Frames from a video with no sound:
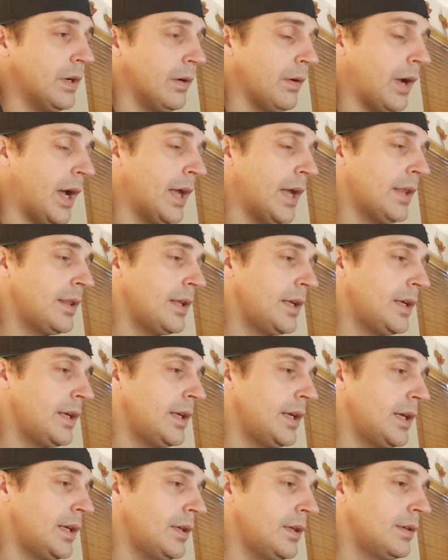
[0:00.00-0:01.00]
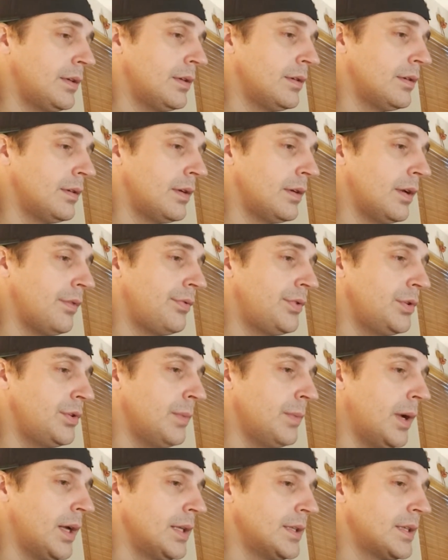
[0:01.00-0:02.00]
I think in a few
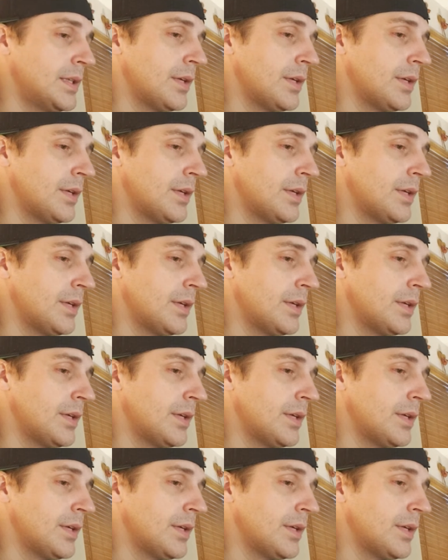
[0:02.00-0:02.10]
months